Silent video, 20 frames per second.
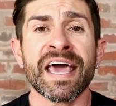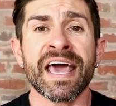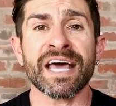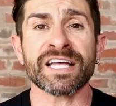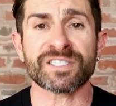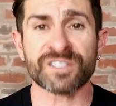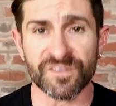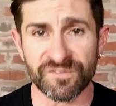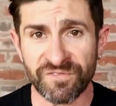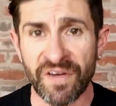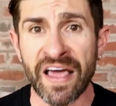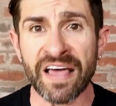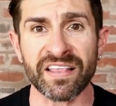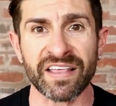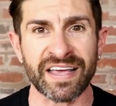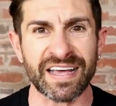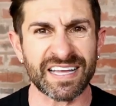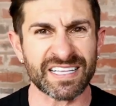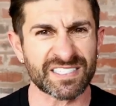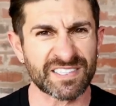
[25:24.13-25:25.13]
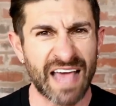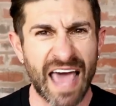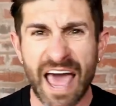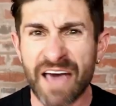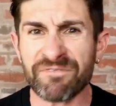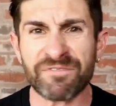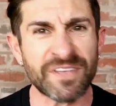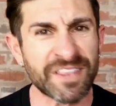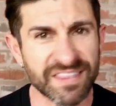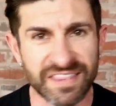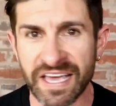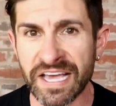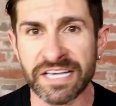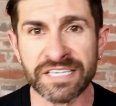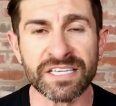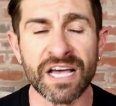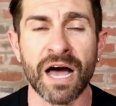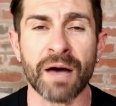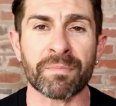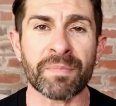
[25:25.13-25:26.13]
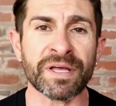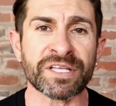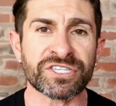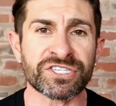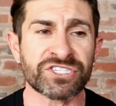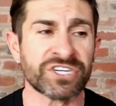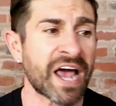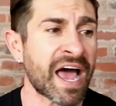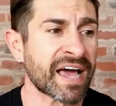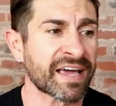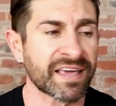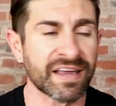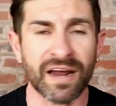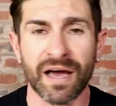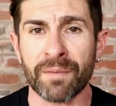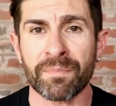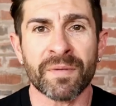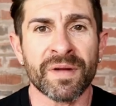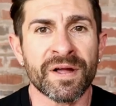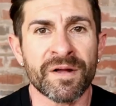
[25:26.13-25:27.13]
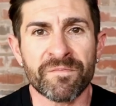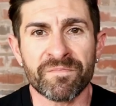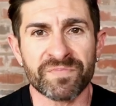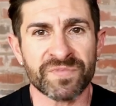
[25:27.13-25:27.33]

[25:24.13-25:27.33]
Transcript: It's failing. It's effing things up. It's jacking up,